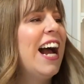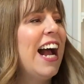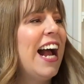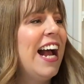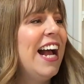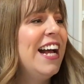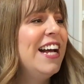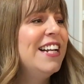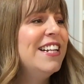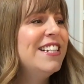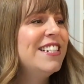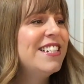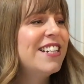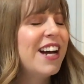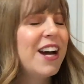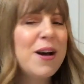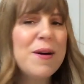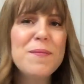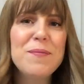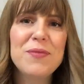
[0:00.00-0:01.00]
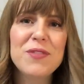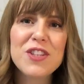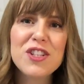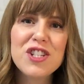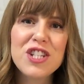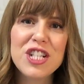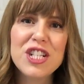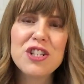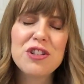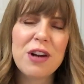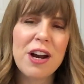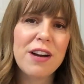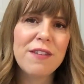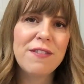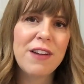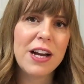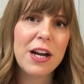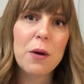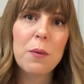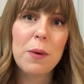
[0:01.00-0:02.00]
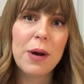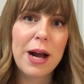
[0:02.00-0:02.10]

And she's trying to find out